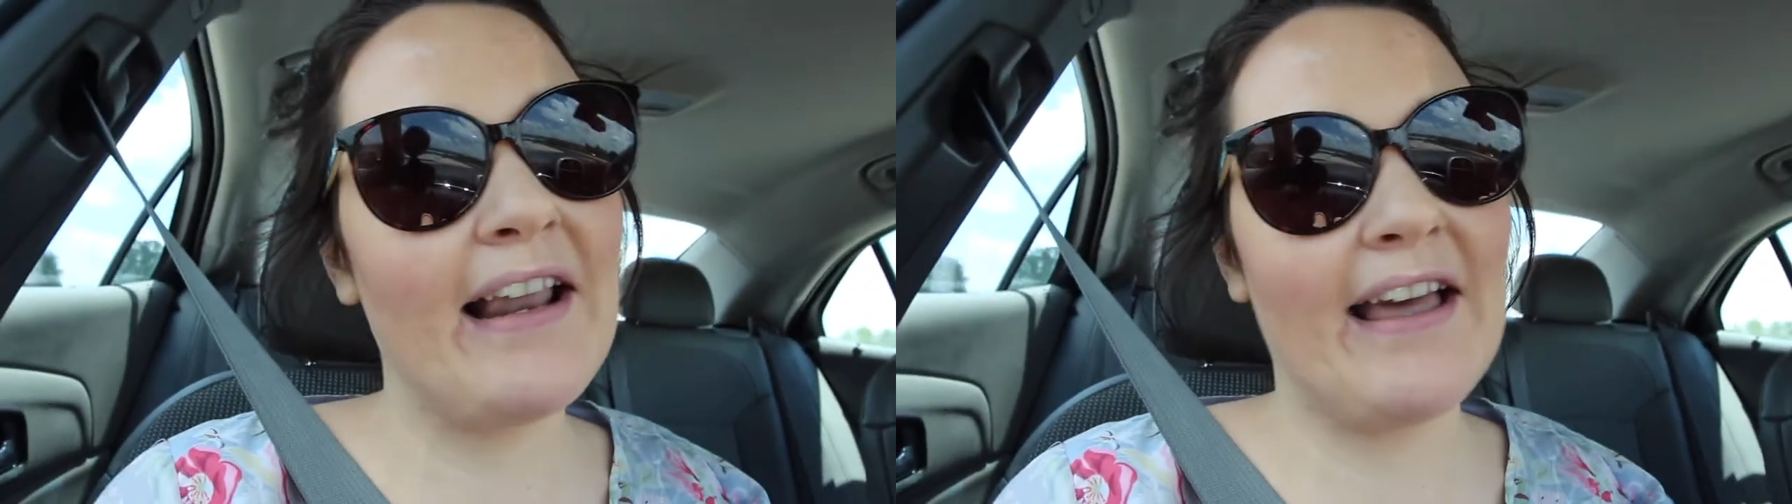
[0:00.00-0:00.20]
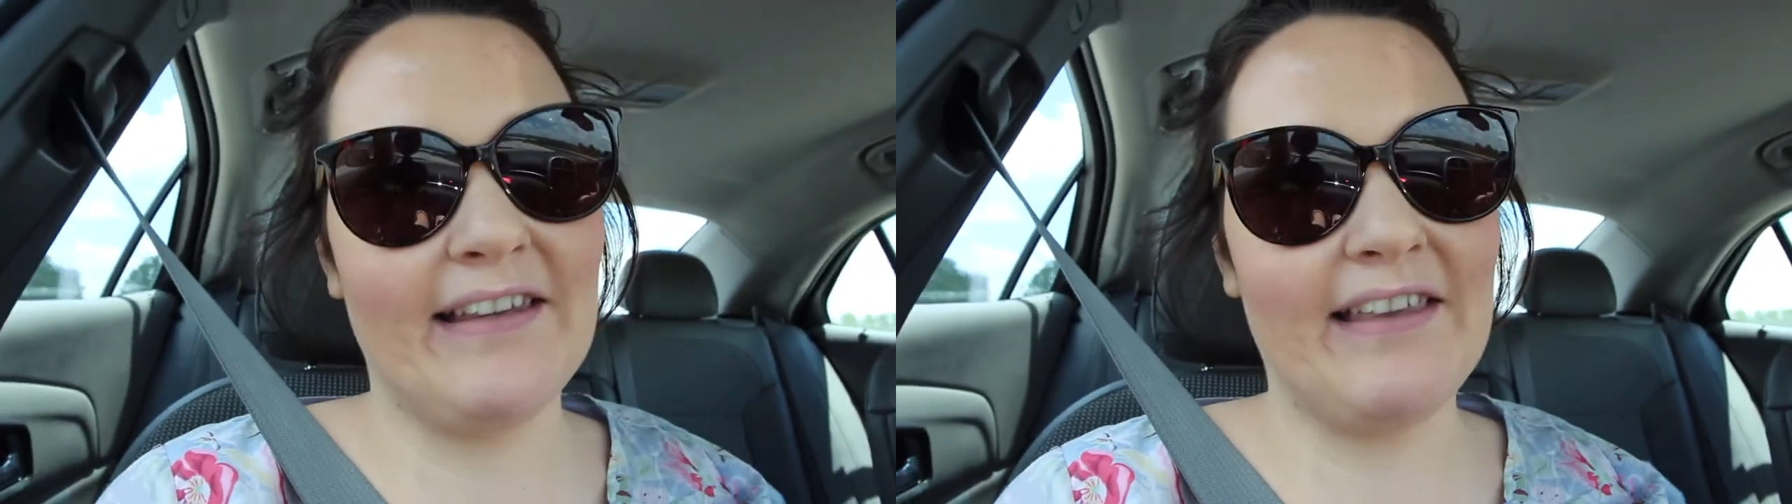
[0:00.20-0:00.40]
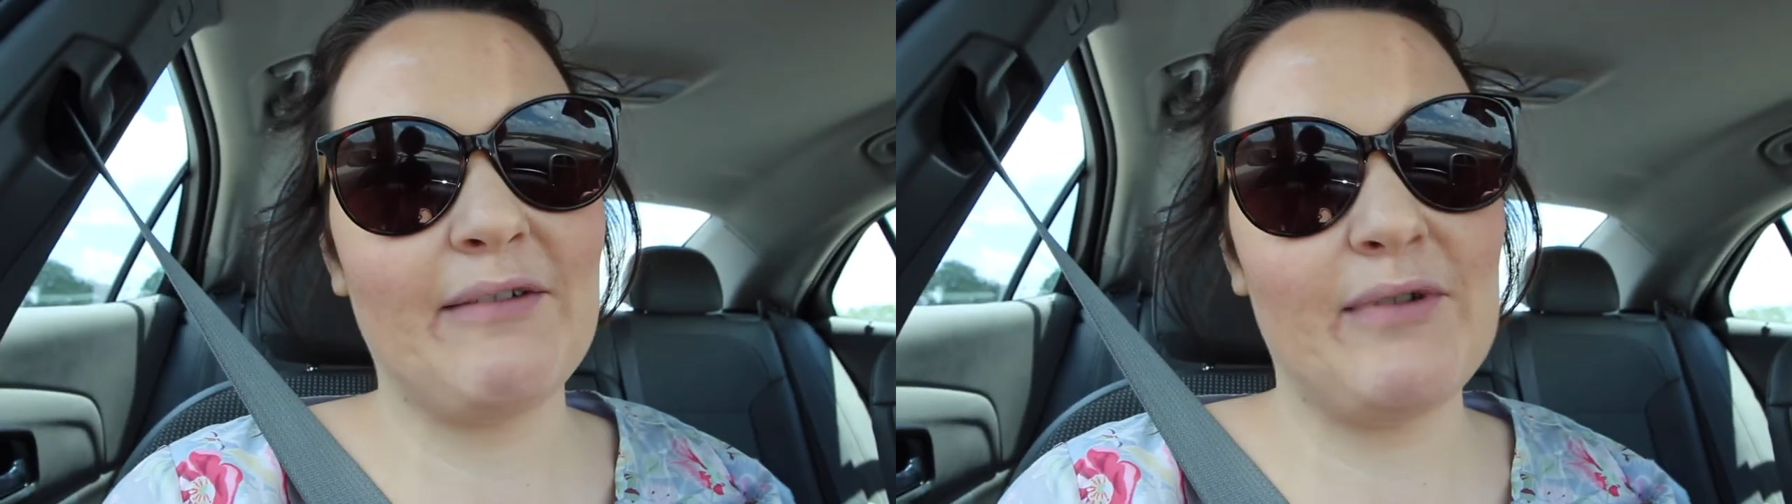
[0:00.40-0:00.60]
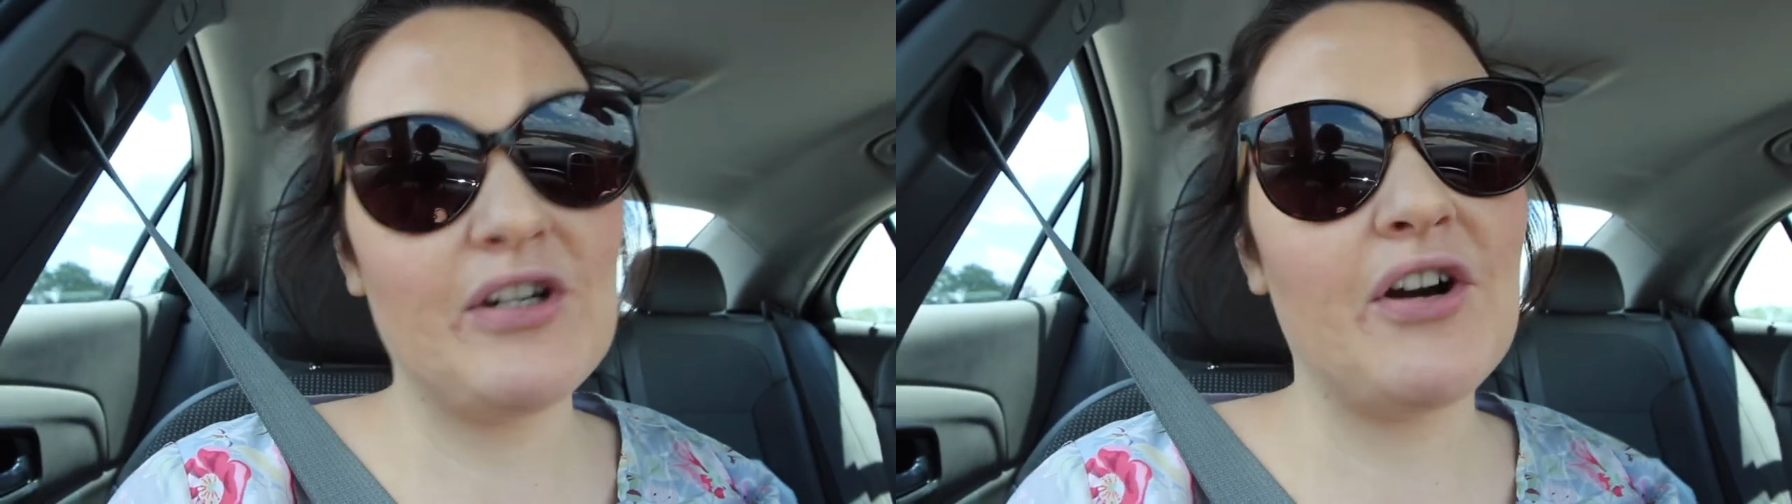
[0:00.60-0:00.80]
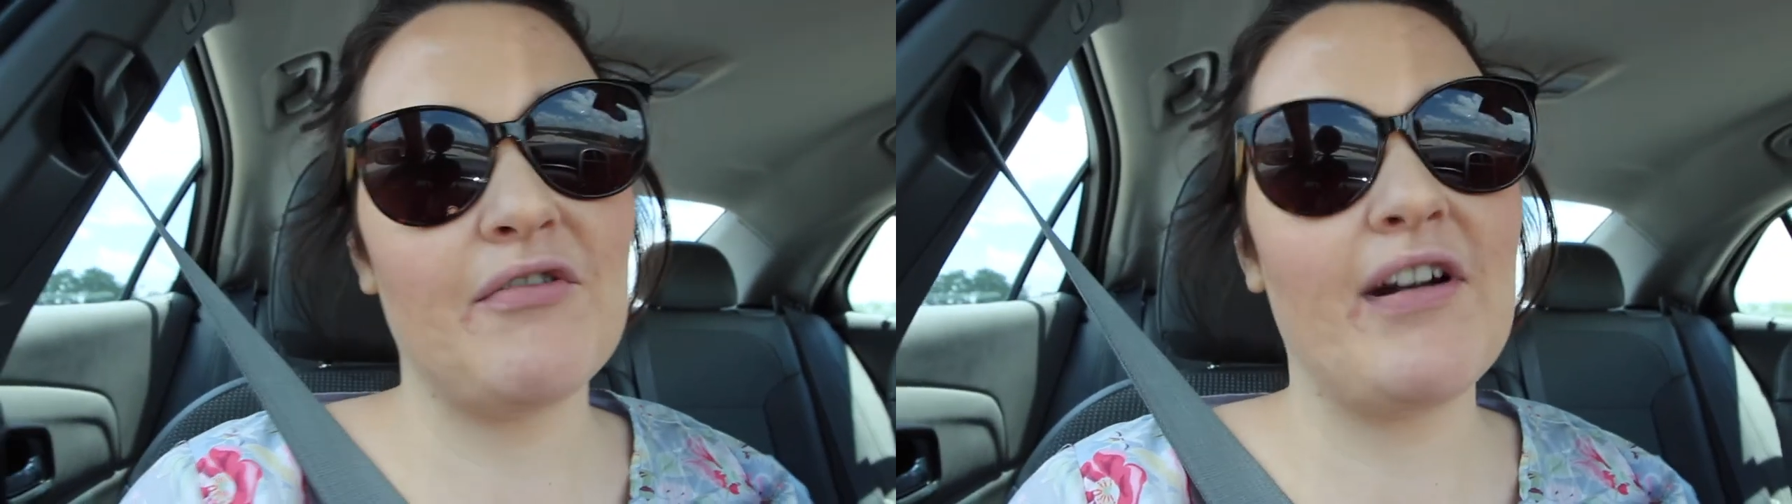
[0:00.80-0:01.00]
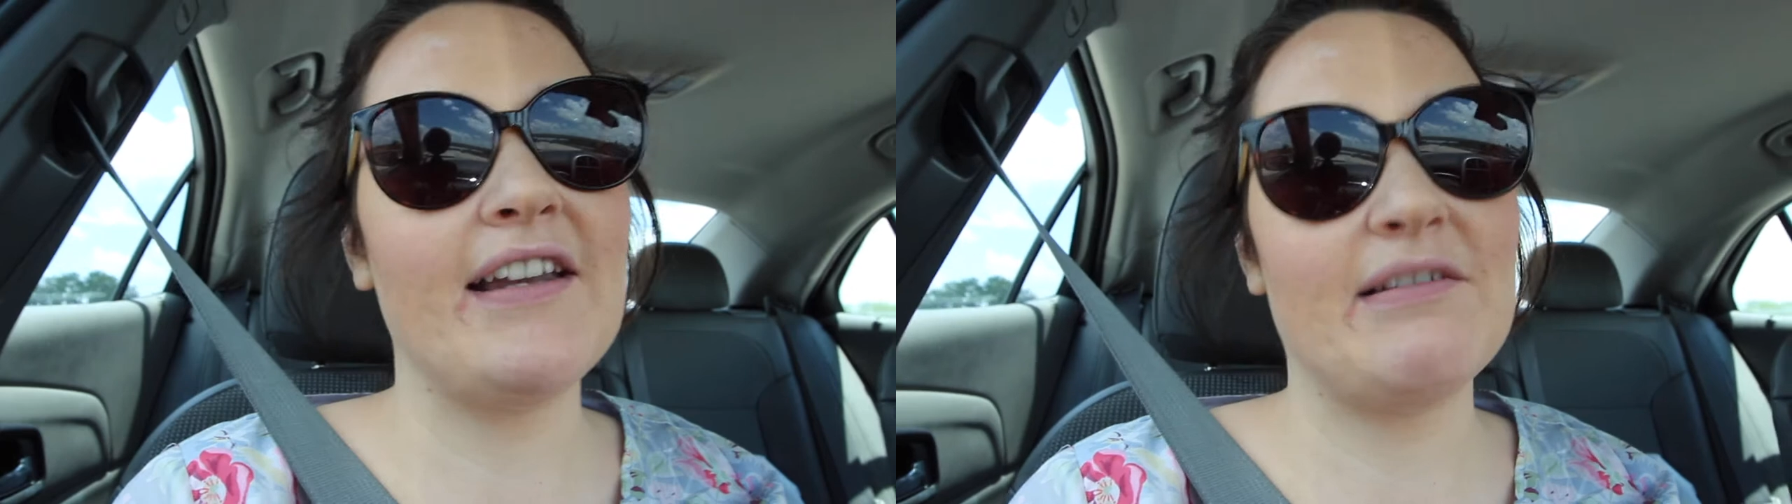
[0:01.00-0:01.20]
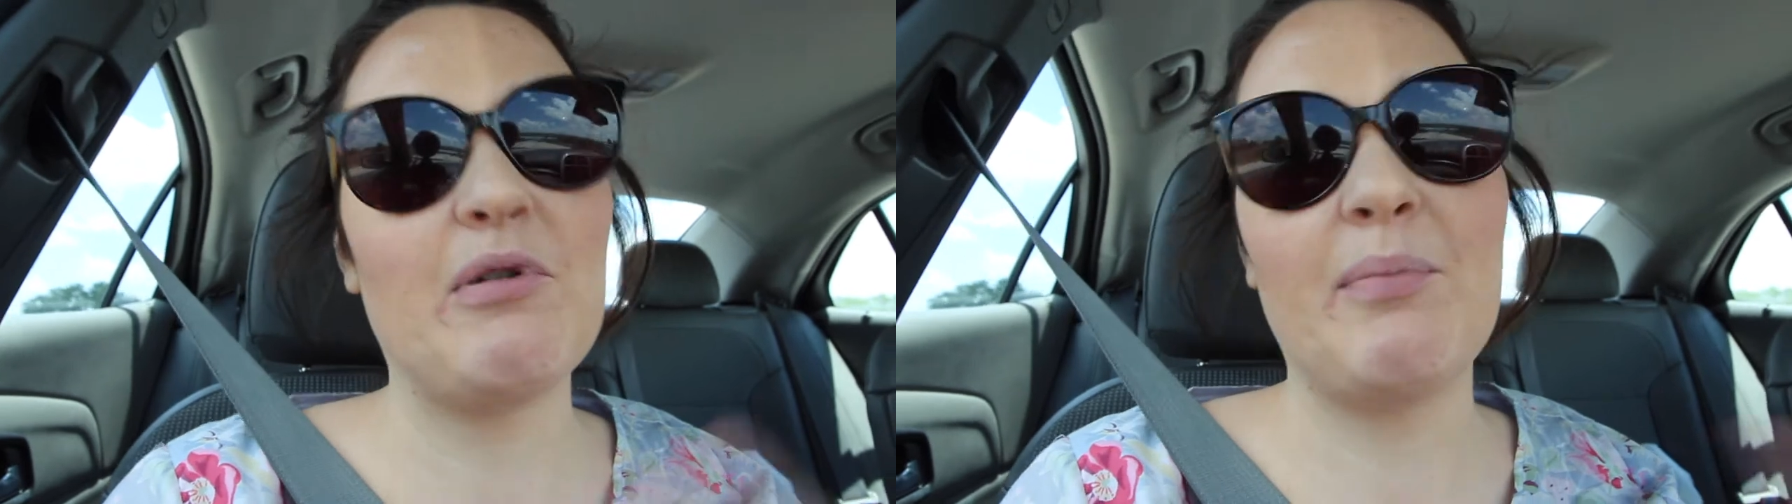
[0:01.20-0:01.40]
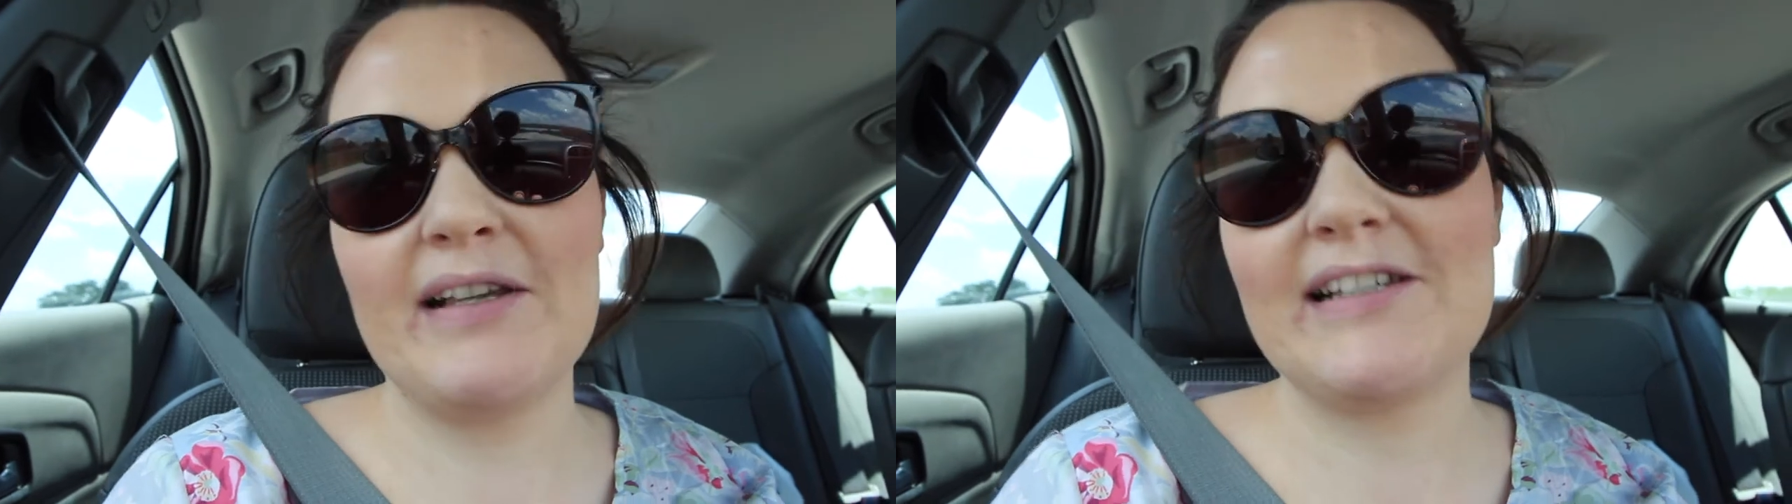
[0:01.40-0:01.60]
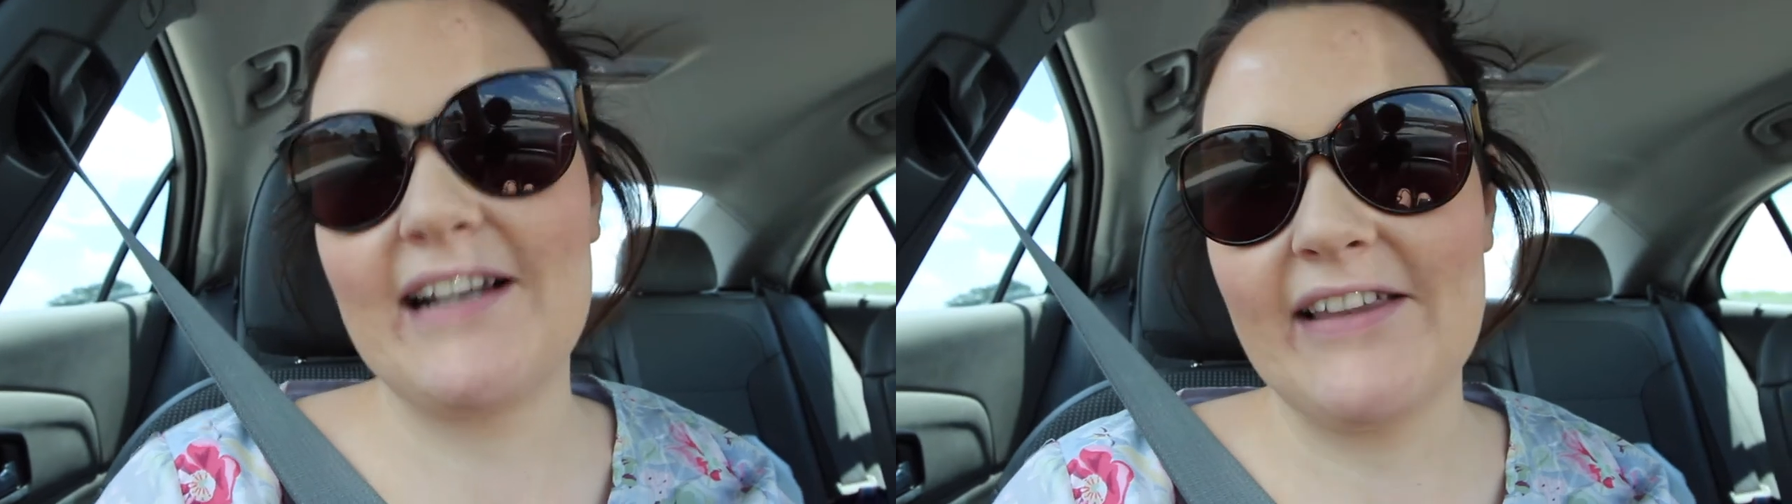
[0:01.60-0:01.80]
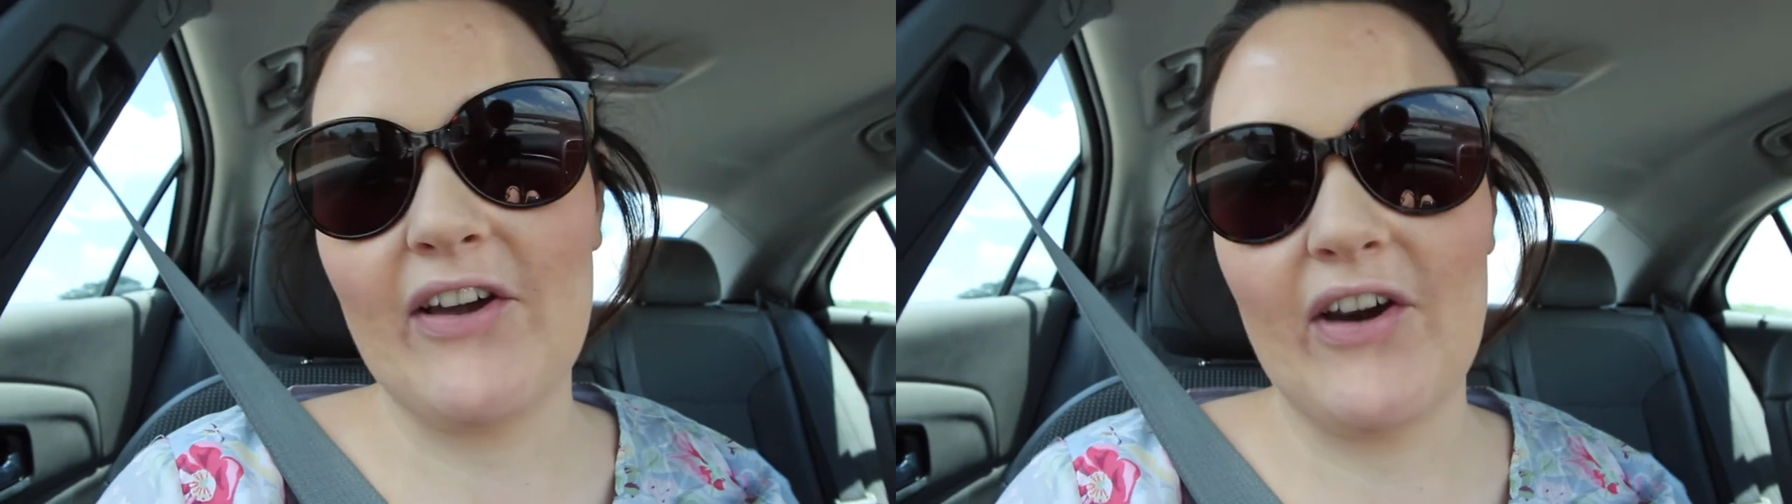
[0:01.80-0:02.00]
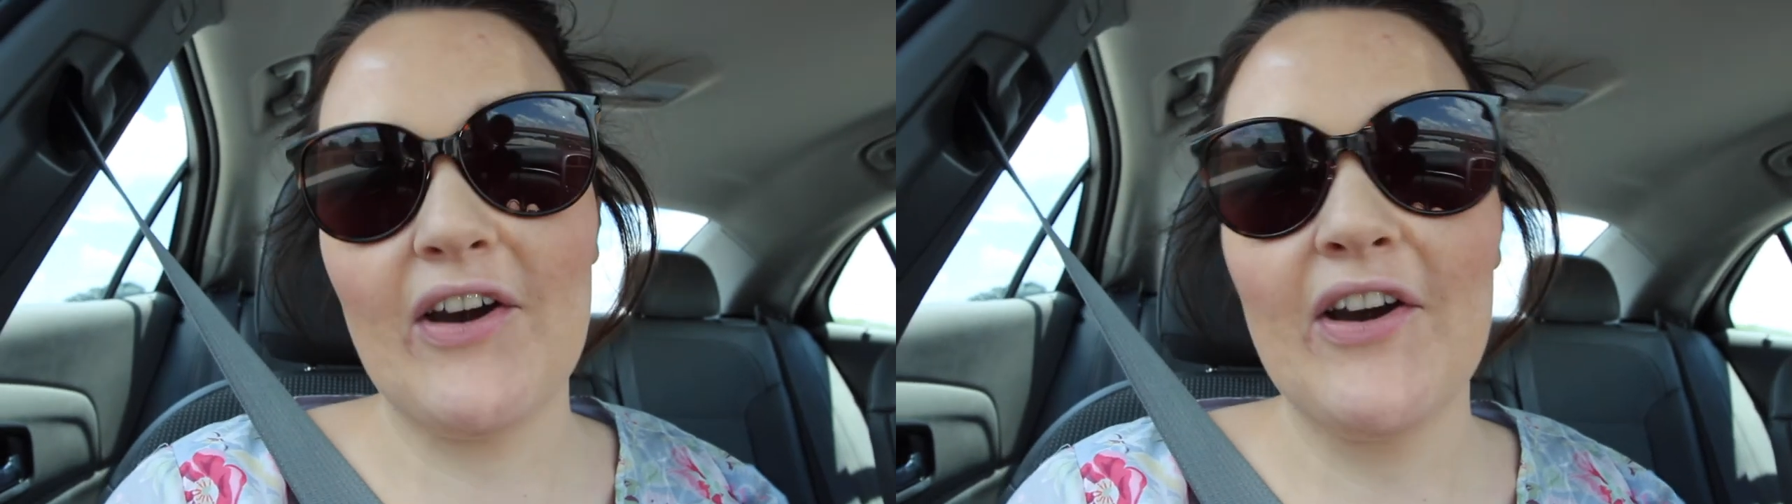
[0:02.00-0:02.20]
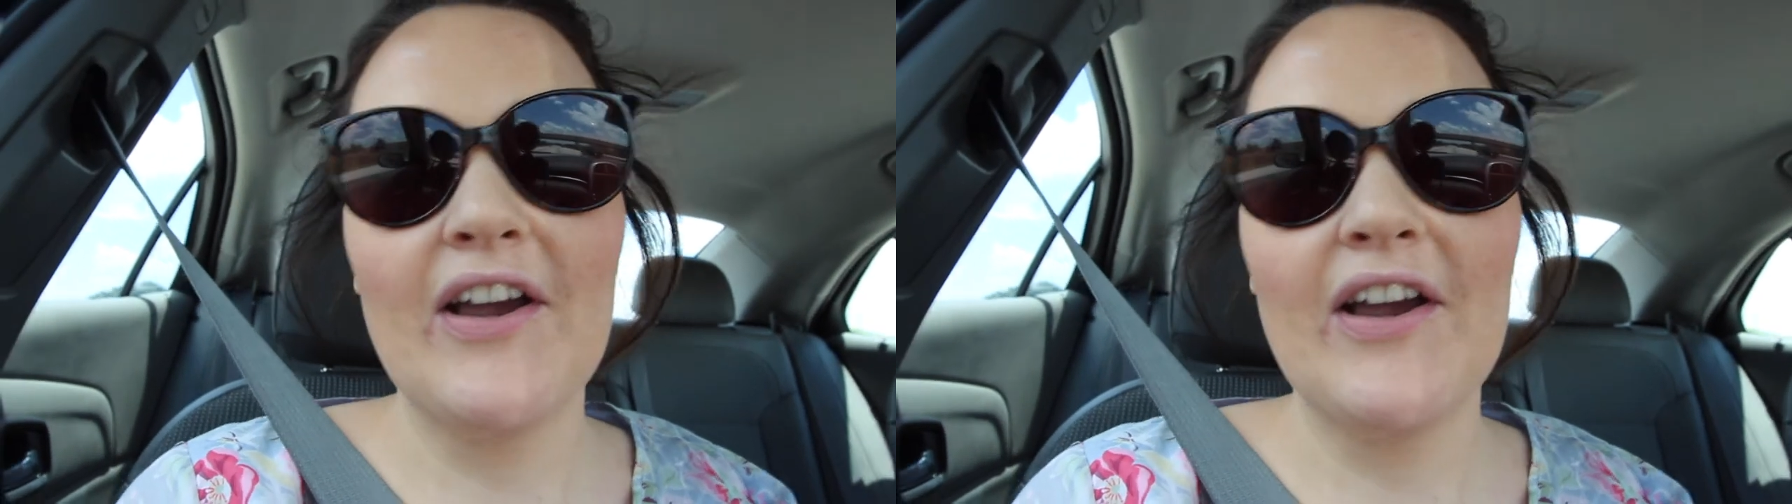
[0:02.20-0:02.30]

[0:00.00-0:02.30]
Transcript: and then I think we turn right, and we're basically there.